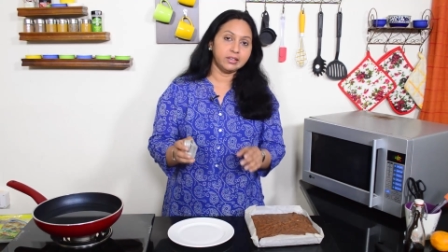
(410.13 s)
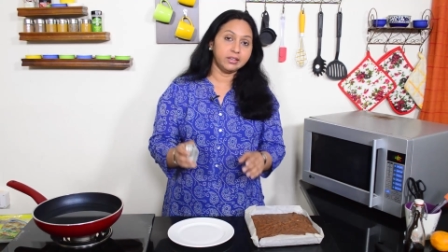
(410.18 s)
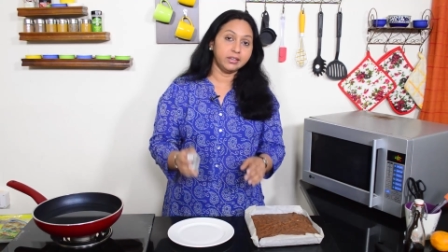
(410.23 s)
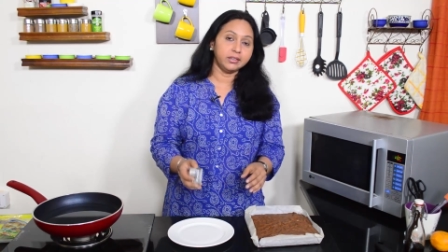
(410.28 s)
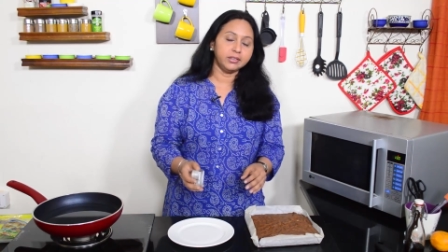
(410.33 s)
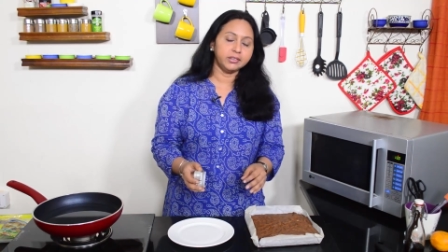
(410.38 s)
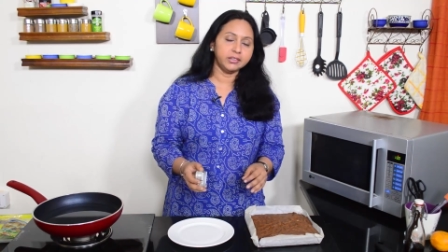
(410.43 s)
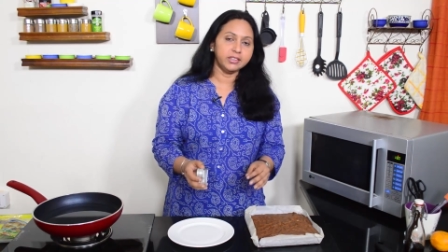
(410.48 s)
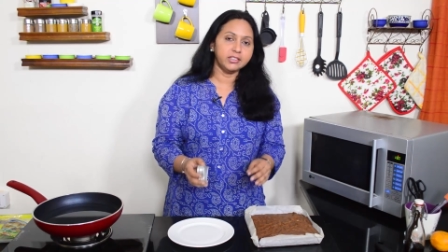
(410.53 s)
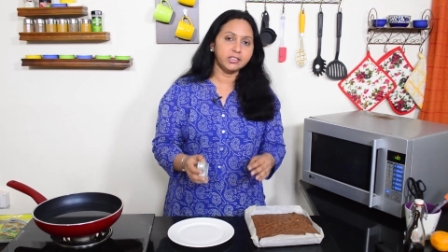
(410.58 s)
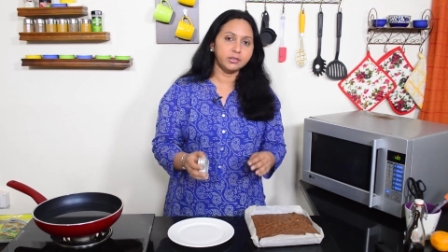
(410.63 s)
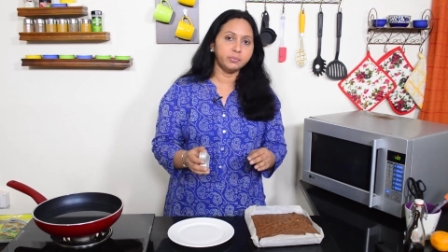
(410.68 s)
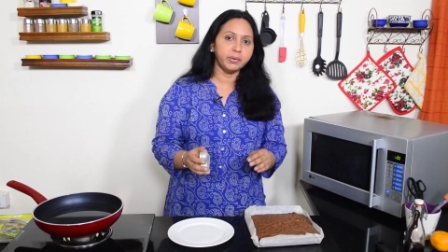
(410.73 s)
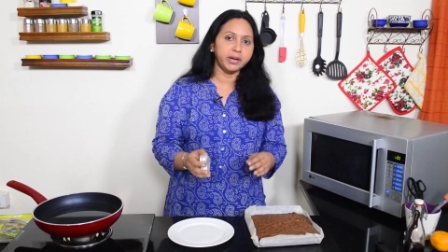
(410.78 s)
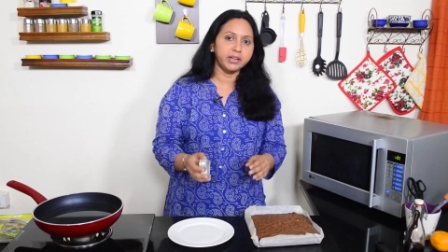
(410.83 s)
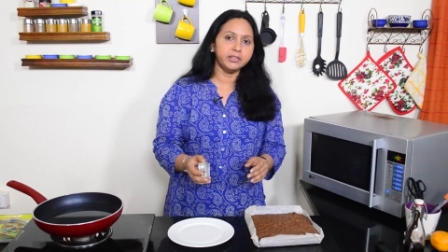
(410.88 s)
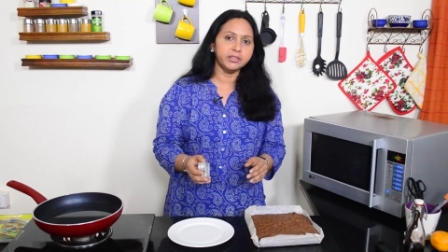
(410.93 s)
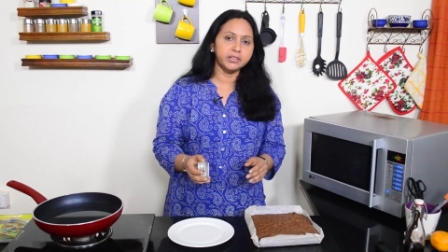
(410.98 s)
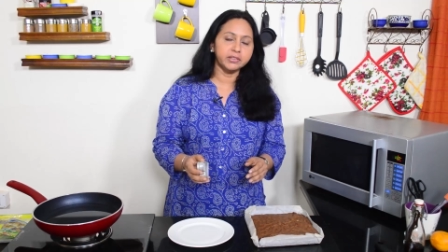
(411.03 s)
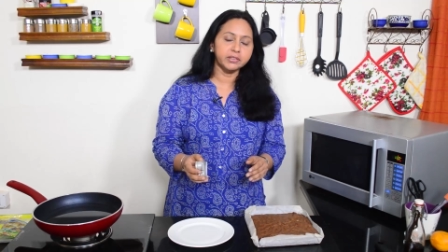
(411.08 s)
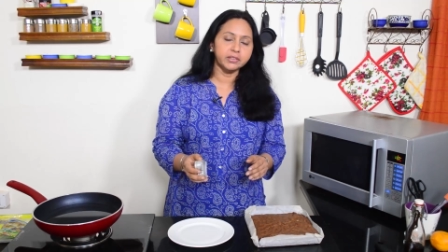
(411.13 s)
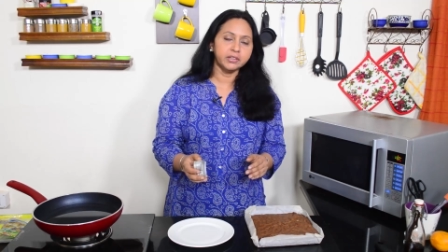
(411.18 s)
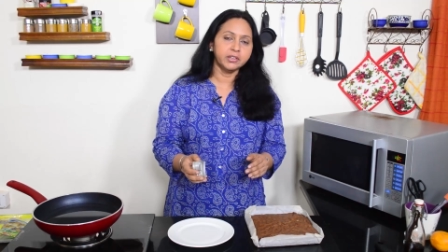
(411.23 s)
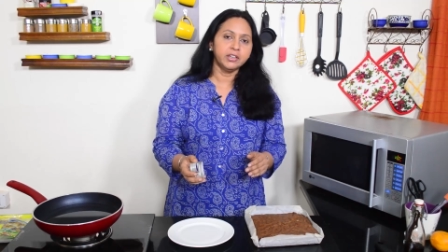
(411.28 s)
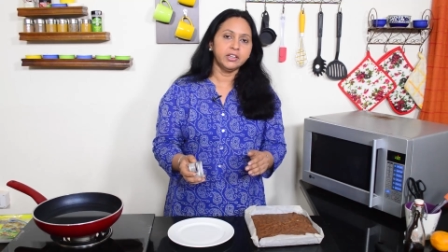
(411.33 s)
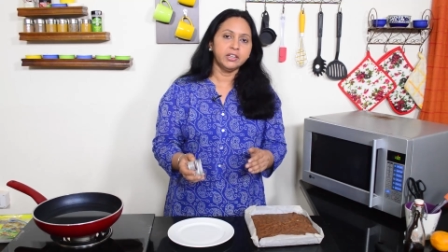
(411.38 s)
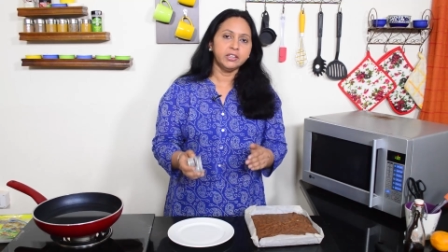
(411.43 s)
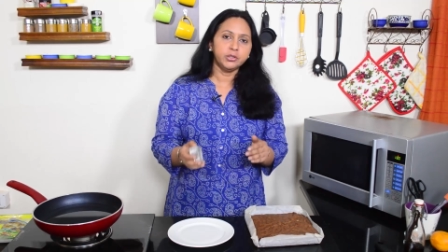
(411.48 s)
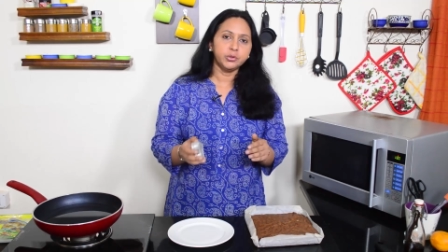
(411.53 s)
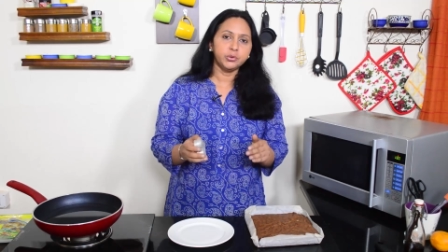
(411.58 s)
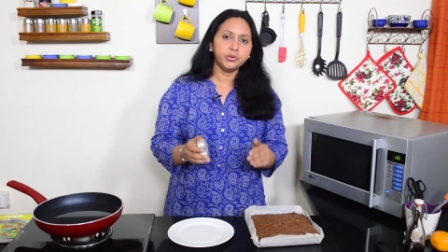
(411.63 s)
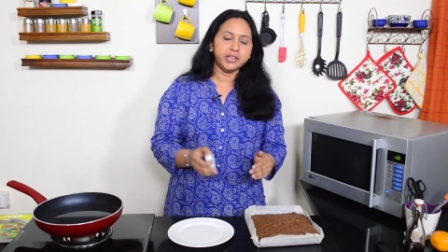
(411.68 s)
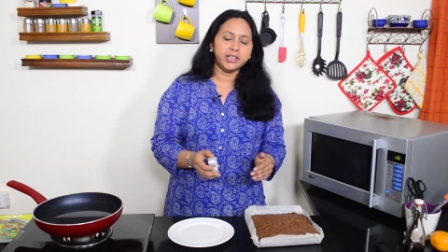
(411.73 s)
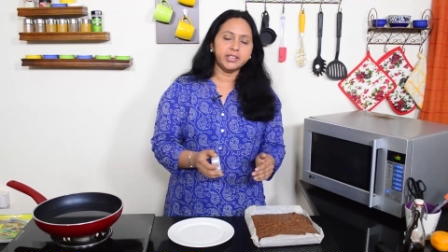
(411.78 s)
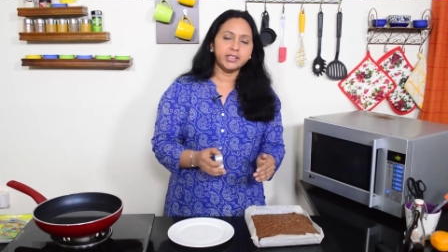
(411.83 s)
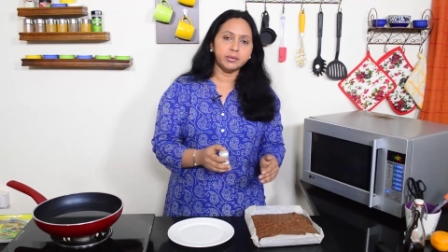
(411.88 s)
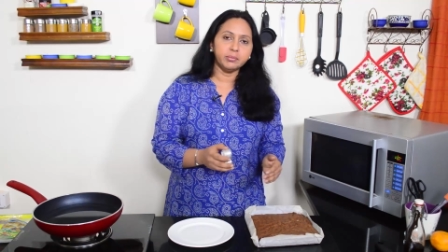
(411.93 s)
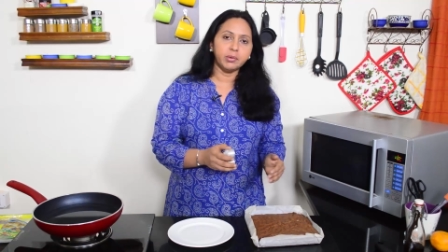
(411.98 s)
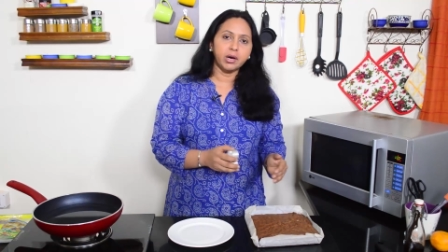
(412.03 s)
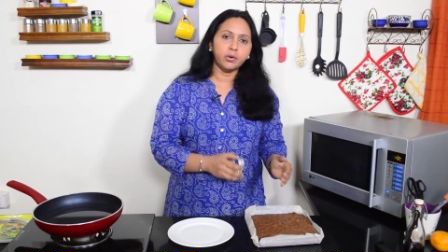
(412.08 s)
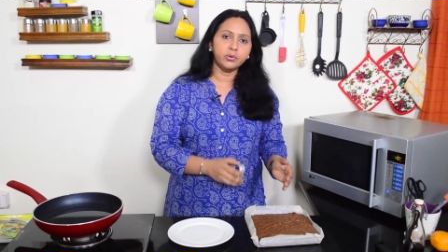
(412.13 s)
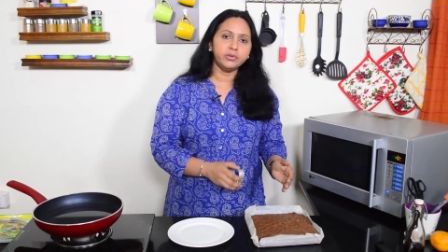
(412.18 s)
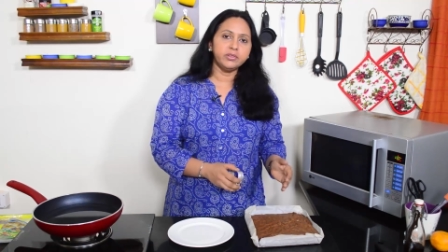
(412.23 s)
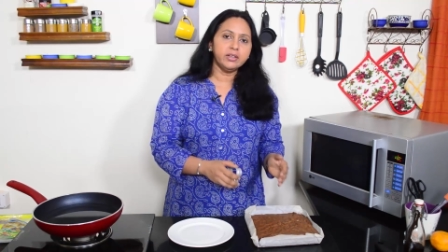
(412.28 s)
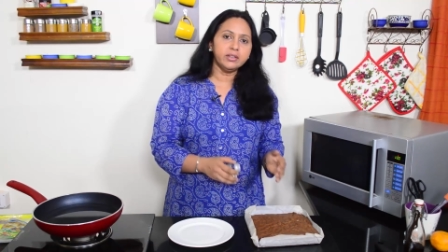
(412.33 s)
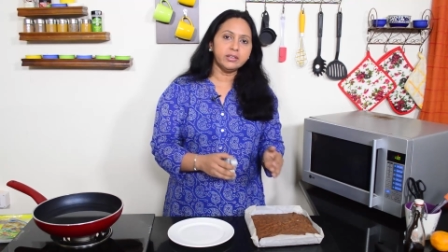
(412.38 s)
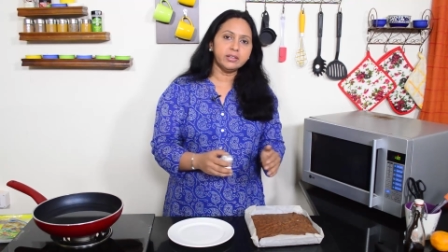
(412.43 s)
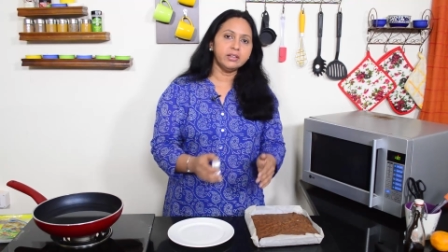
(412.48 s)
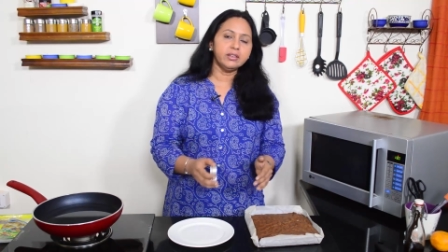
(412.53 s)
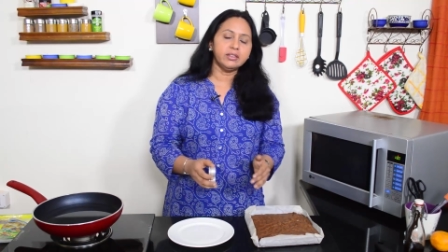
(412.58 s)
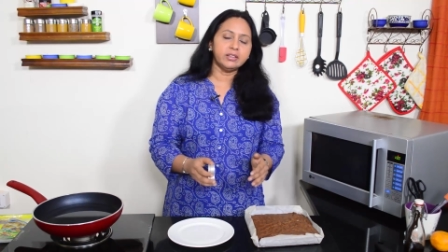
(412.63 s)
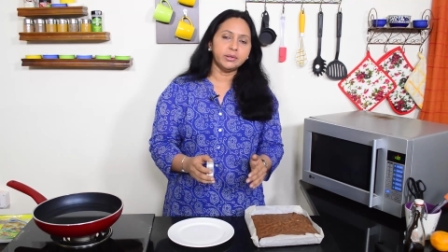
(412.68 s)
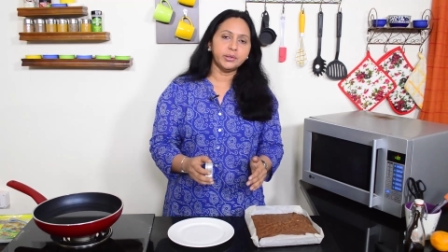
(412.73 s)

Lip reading: It's better to take them out a little